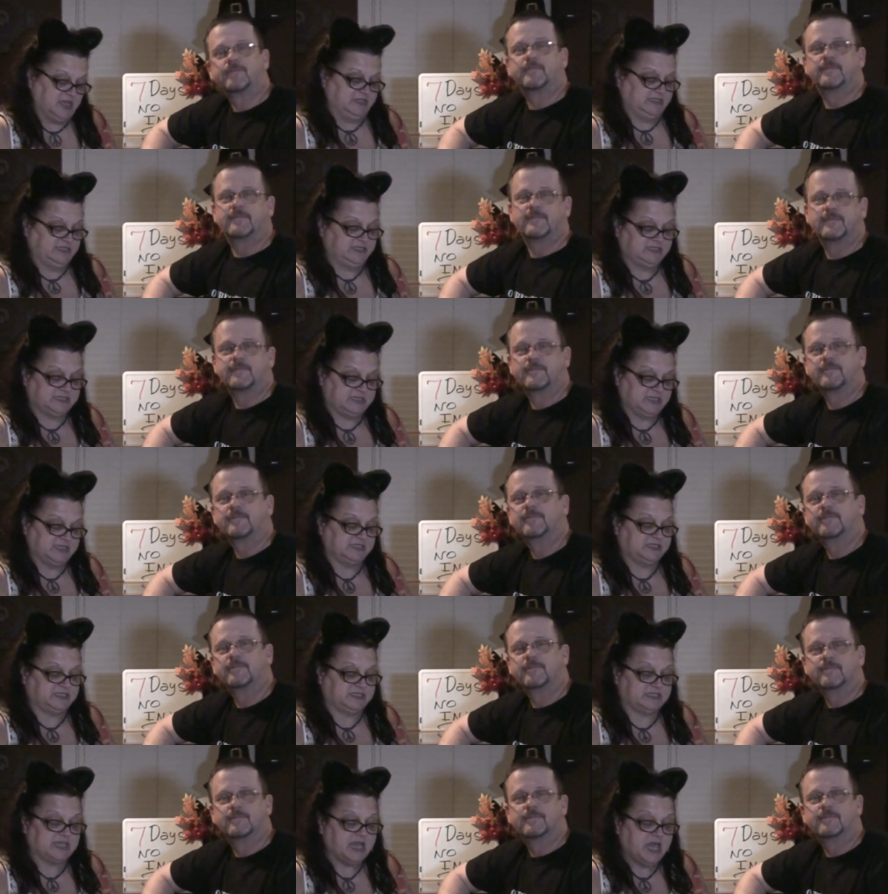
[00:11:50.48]
Speaker 1: us
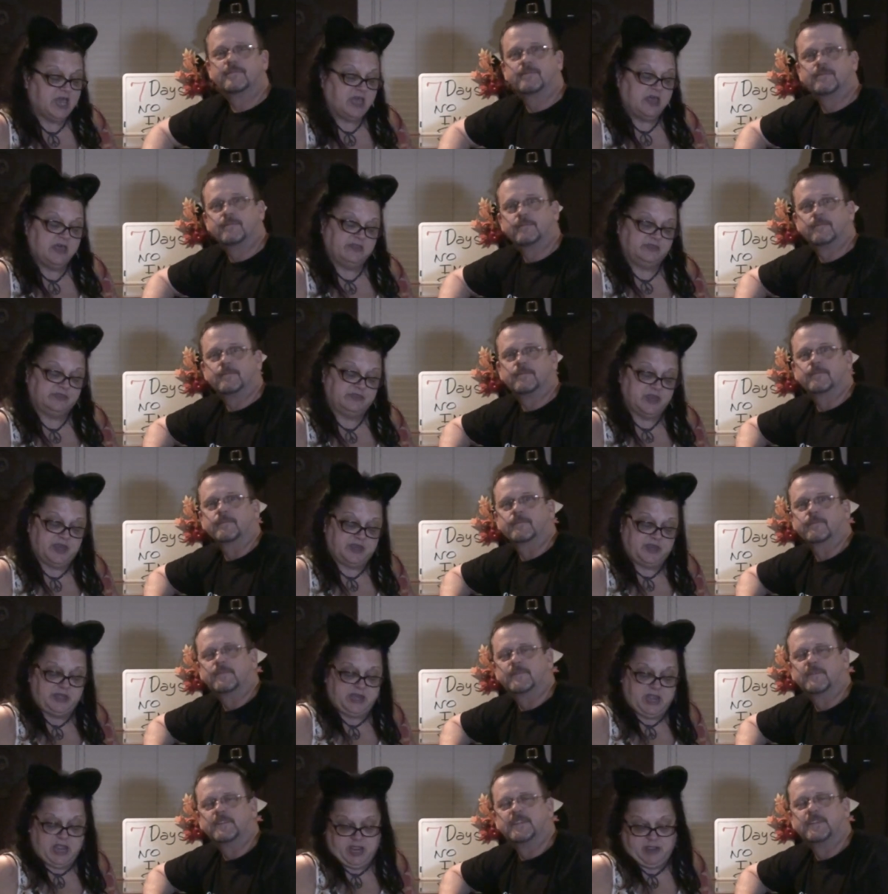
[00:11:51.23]
since
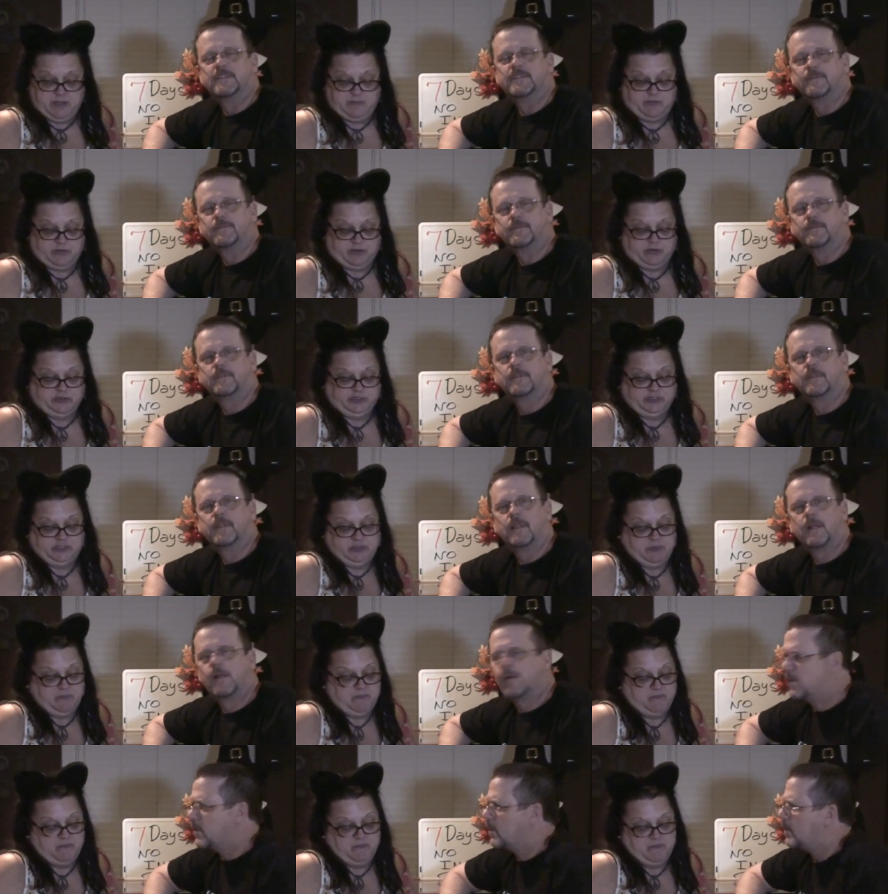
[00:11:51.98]
the
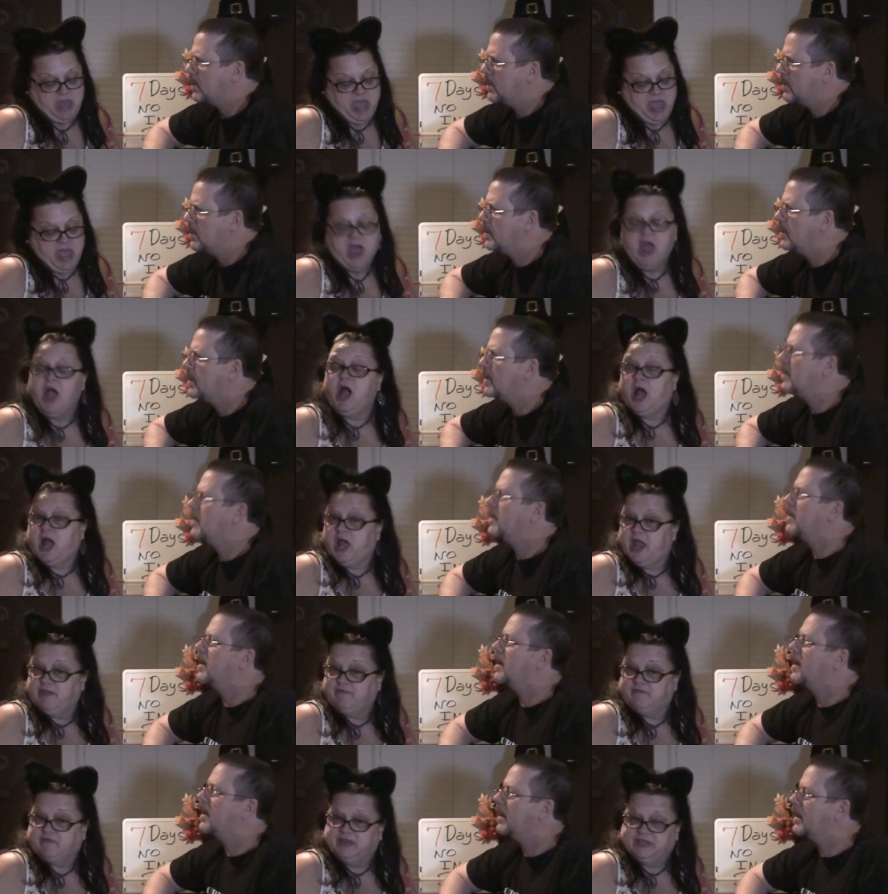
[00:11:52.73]
neighbors met
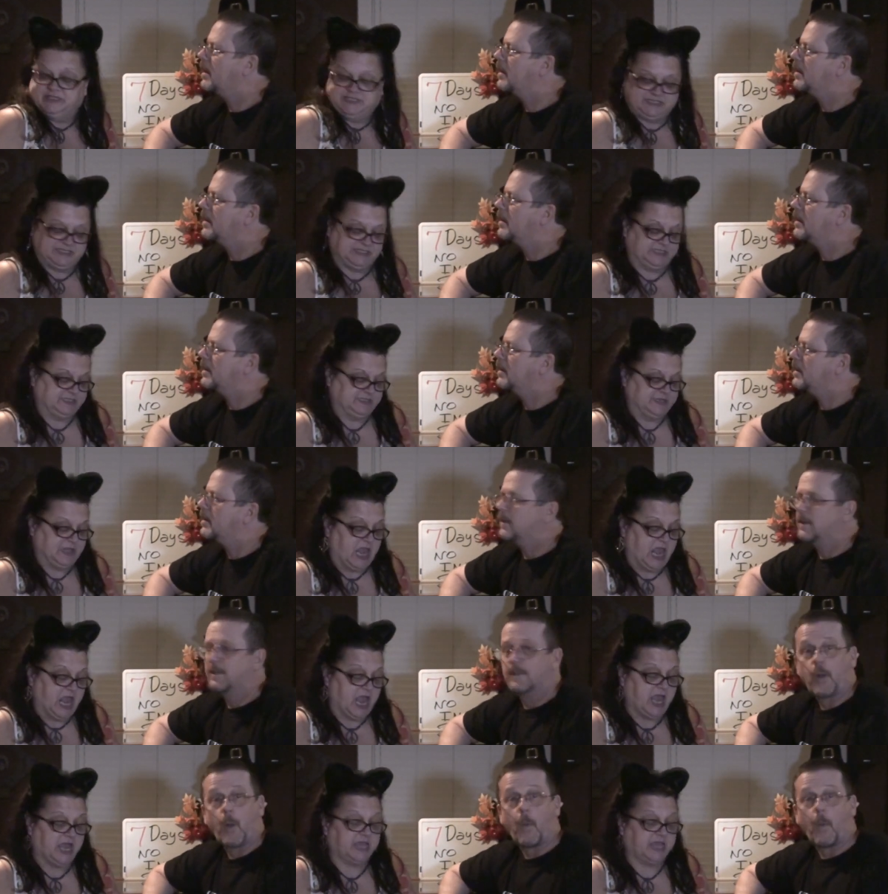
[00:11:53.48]
Iris.